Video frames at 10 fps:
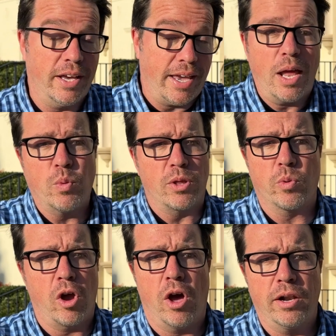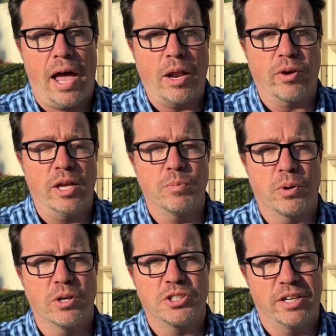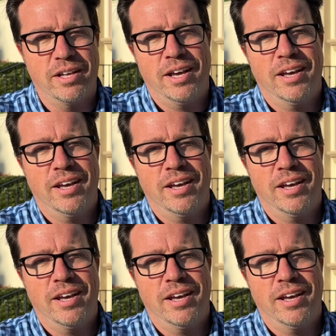Again, whether we're online or in person,